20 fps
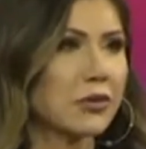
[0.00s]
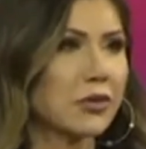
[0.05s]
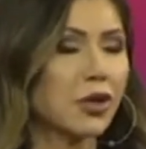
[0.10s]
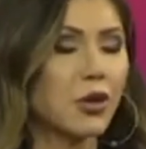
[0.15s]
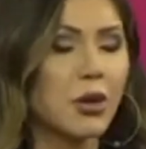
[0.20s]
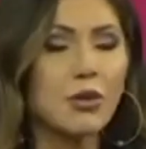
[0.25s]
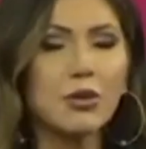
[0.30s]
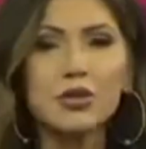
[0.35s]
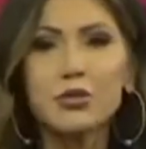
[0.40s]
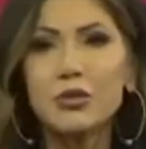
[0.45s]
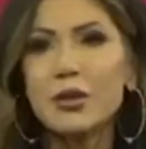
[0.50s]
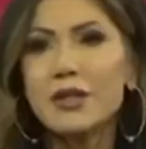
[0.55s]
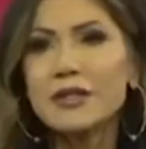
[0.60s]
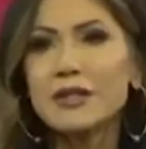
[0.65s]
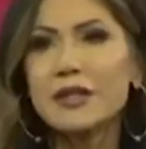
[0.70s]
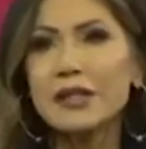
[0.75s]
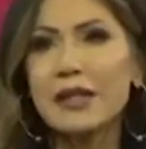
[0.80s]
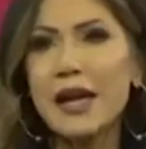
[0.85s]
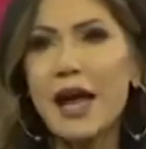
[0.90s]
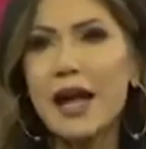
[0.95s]
You know, I was
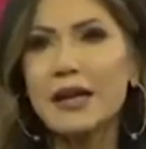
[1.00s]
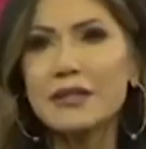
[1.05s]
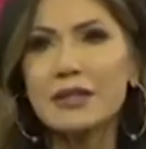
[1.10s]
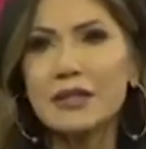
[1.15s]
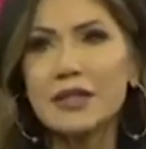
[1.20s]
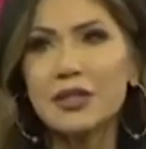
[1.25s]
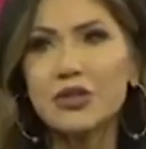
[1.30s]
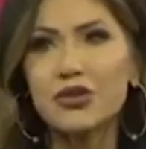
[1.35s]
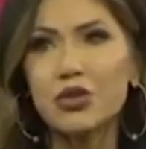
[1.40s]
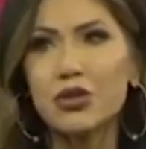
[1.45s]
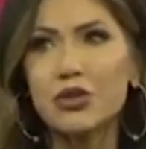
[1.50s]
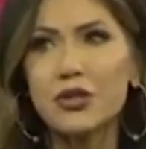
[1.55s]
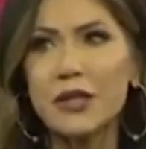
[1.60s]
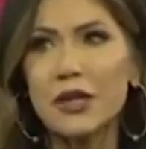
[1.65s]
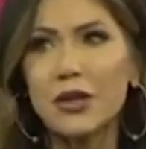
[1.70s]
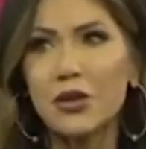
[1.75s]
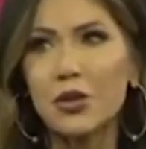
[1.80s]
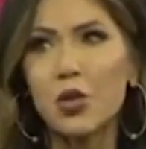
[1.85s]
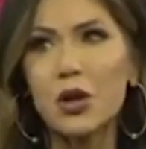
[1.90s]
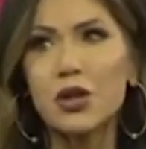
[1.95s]
recently asked an
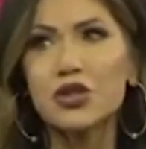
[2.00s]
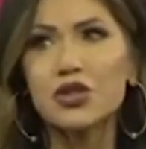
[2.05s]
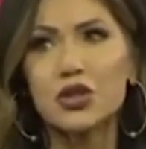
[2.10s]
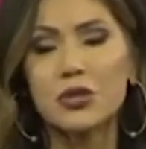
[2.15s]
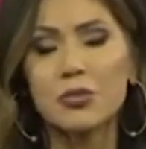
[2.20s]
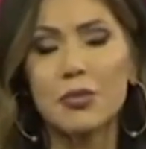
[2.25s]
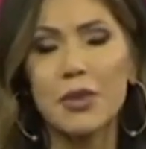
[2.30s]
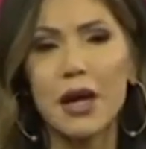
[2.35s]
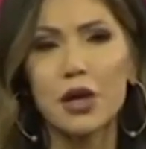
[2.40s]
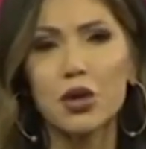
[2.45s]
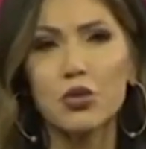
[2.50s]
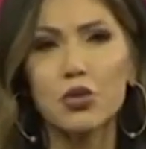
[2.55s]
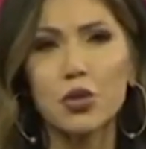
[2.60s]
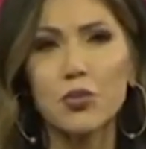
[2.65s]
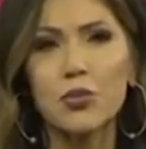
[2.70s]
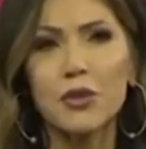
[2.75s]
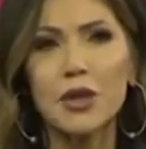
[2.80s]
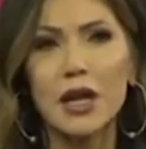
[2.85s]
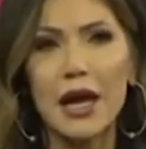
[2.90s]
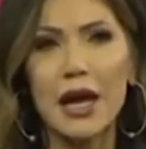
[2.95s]
interesting question by a
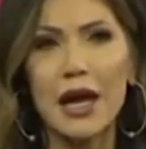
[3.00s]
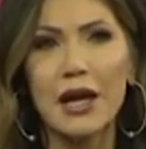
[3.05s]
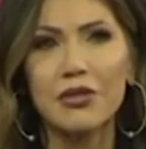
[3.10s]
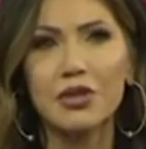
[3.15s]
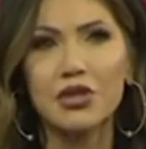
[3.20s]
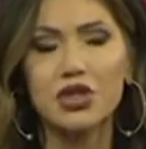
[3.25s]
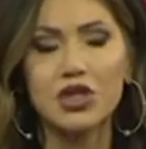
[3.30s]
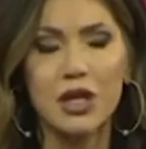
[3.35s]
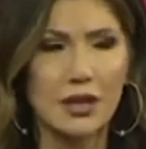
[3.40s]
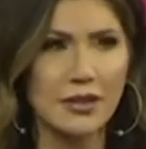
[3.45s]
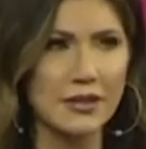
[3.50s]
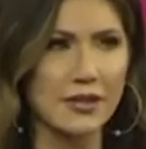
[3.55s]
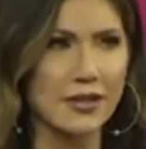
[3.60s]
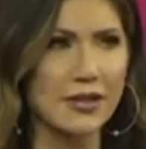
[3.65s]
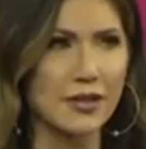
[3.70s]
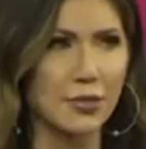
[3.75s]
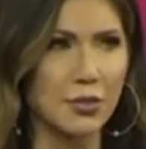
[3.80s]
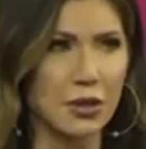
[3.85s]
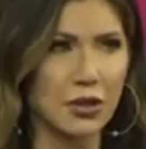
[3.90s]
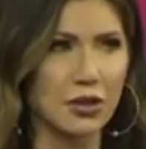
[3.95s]
group that I had the chance
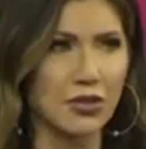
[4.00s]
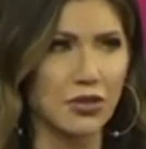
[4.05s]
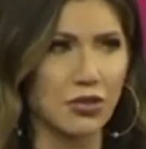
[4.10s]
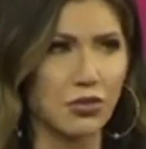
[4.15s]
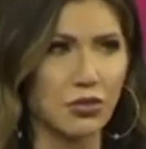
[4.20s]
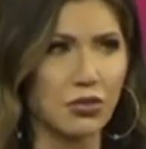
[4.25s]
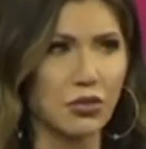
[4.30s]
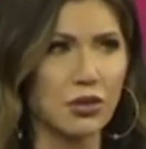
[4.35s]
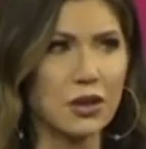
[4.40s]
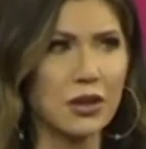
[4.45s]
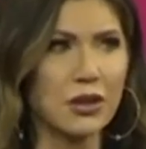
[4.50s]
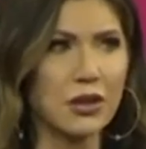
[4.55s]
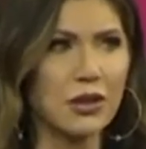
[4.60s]
to speak to.